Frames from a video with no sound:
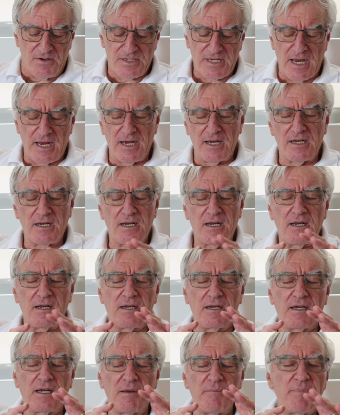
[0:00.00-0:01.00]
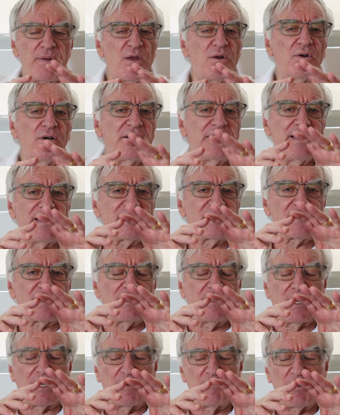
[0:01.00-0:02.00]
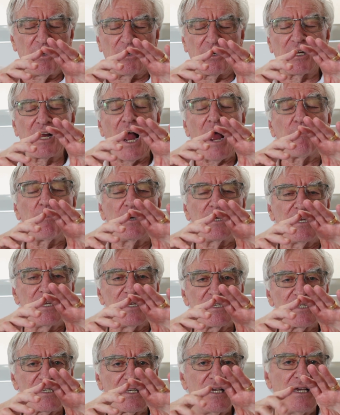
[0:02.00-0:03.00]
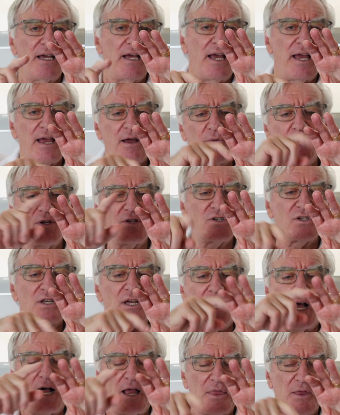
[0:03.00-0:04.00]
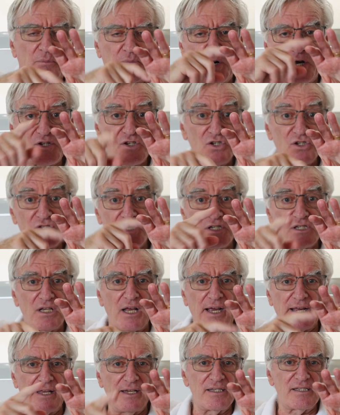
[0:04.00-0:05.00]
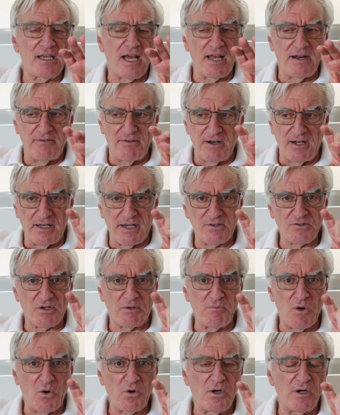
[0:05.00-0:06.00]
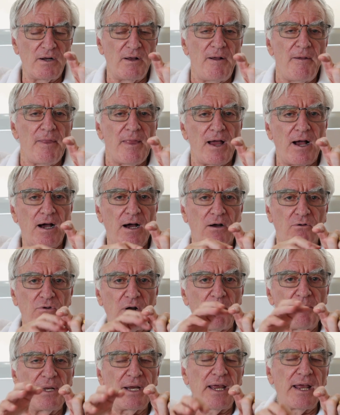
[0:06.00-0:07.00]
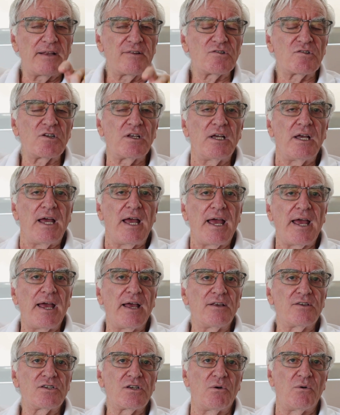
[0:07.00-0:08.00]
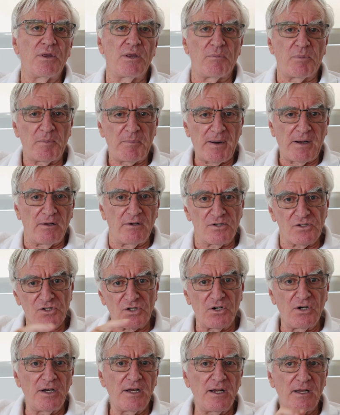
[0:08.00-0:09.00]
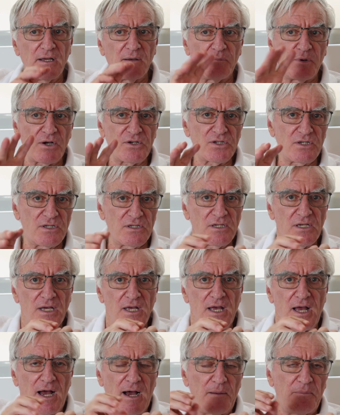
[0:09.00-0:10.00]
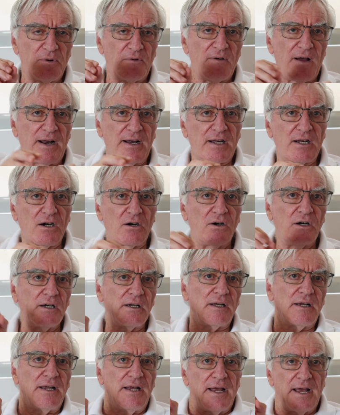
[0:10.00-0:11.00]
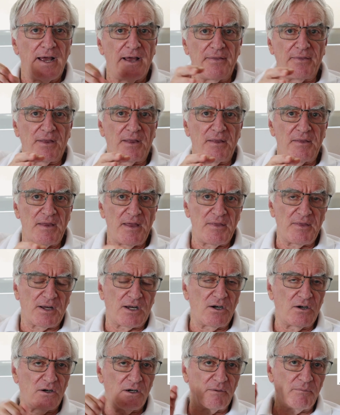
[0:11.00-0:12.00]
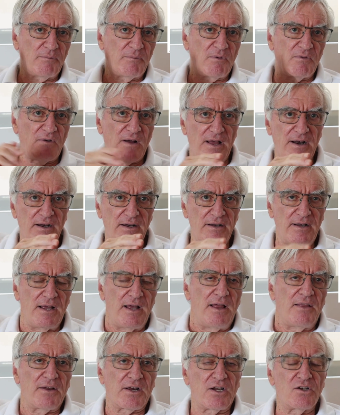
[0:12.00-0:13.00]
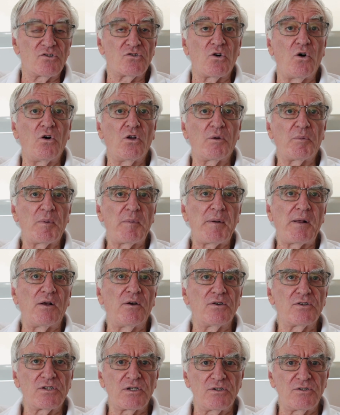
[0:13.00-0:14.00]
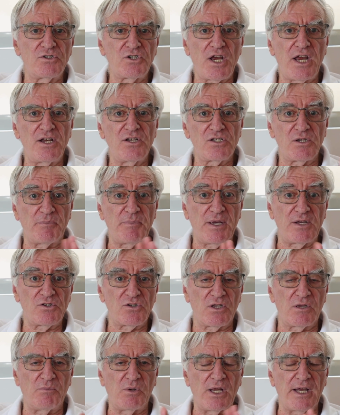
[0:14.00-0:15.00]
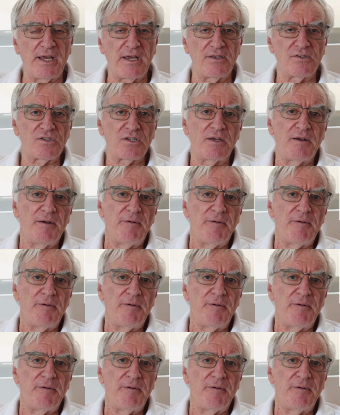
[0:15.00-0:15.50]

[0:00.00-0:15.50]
a computer disc, not computer, copper disc, in which the brushes, just like inside of an electric motor, rubbed against. And so when the propeller is turning, the brushes provided current, and then the current provided the control of the propellers to change the pitch of the blades.